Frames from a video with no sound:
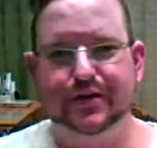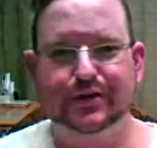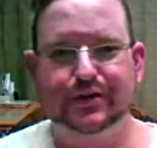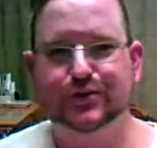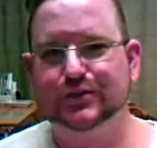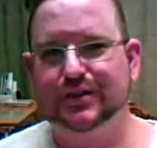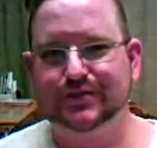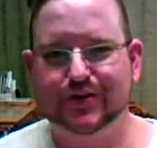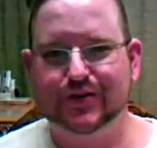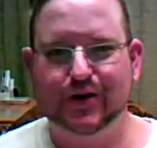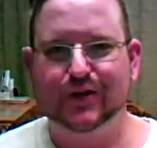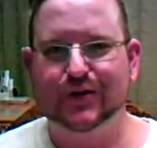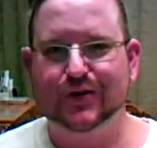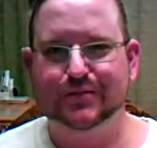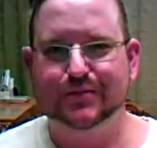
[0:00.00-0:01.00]
the pictures I've
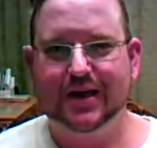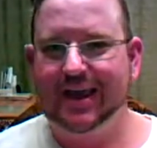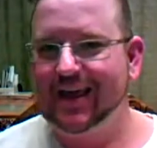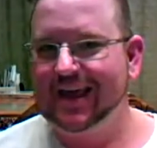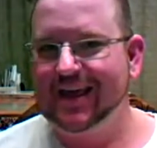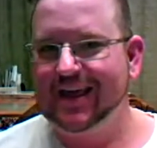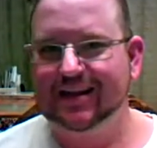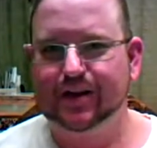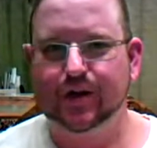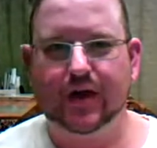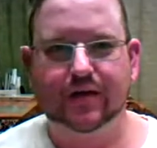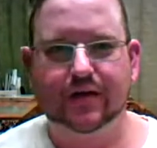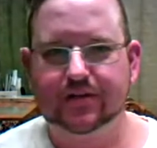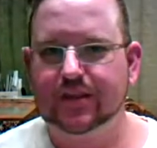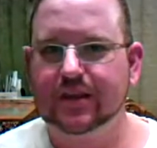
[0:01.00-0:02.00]
colored by hand.
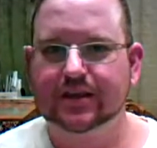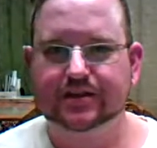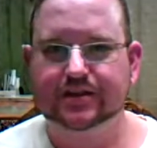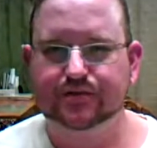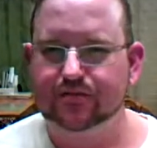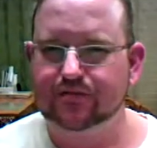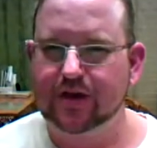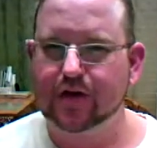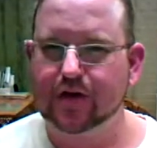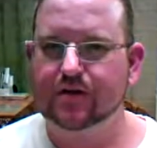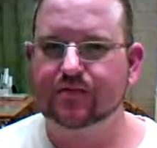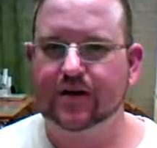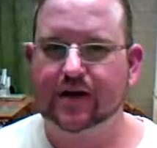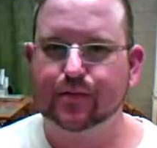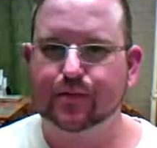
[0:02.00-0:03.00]
Everything is
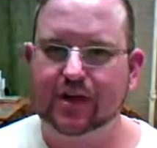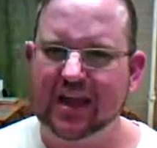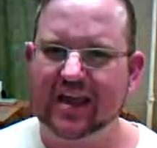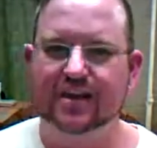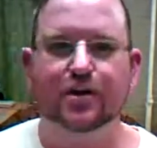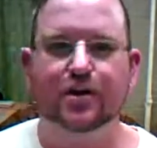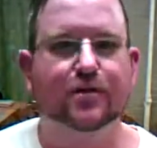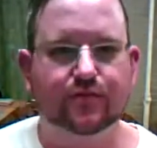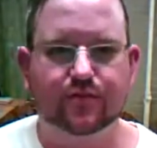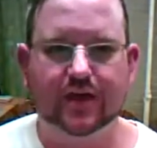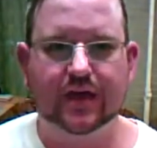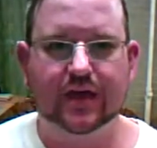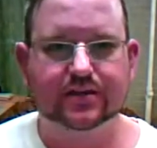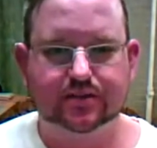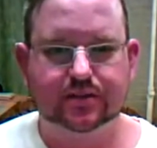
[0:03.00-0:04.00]
very vibrant, in your
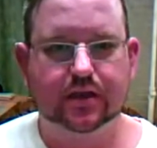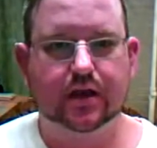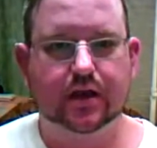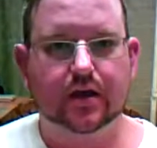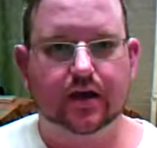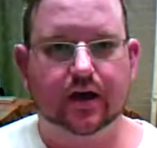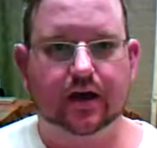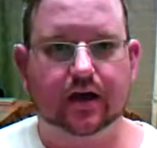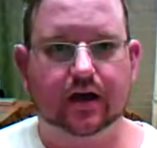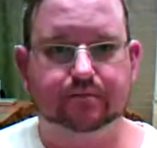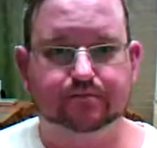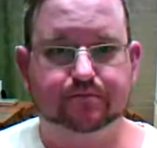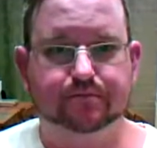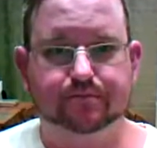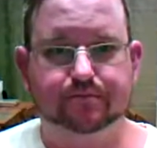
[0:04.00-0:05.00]
face,
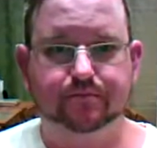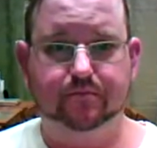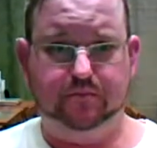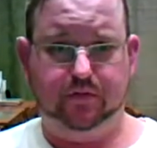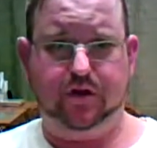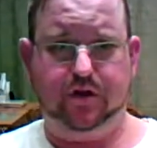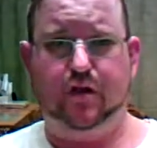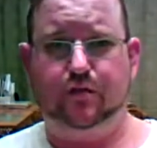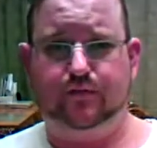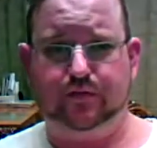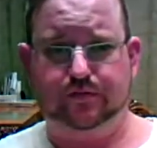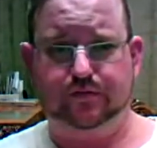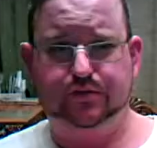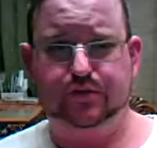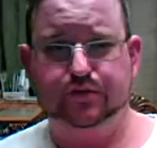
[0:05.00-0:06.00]

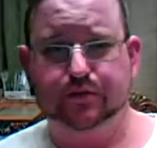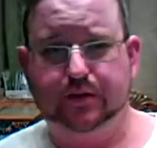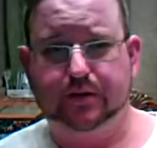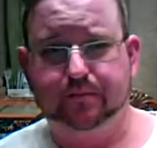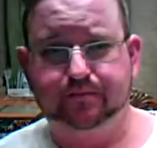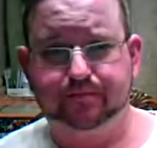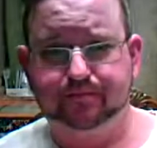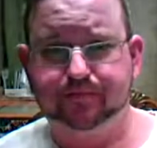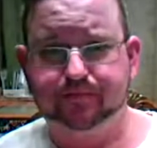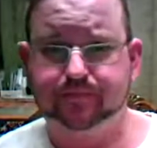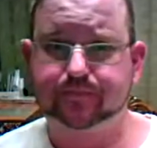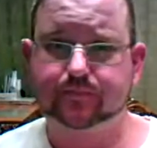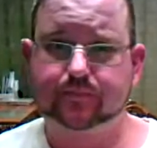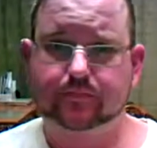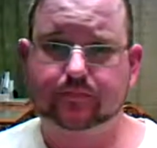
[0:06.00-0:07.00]
colorful. Excuse me.
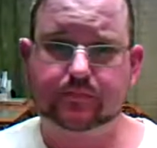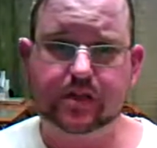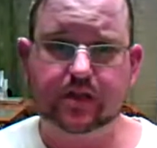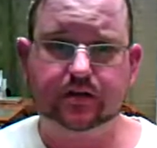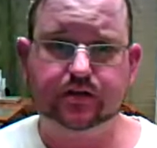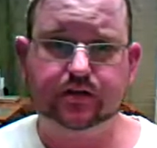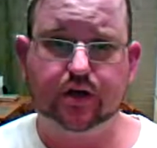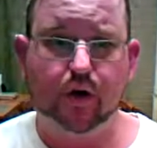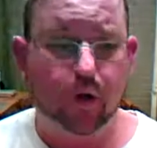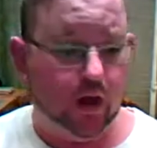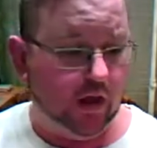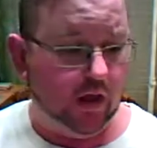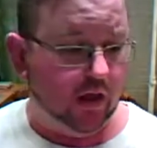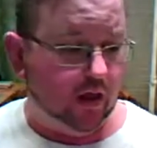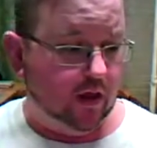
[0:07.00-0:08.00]
So
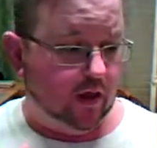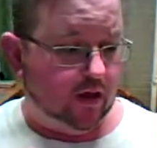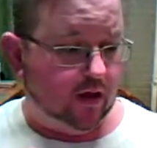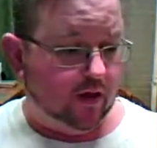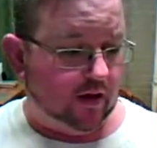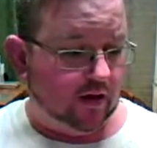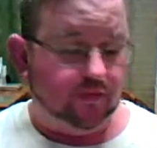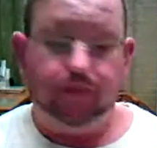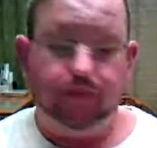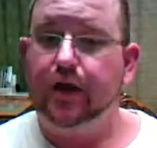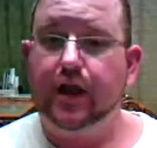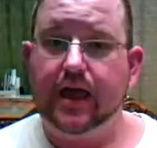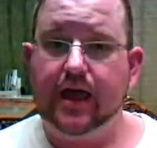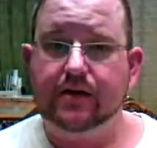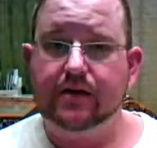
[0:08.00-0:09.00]

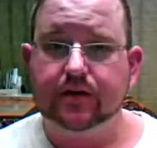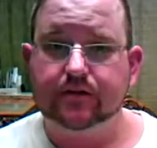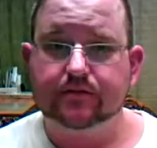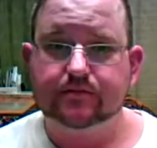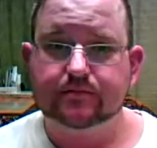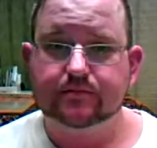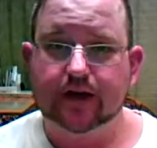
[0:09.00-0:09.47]
there you have it.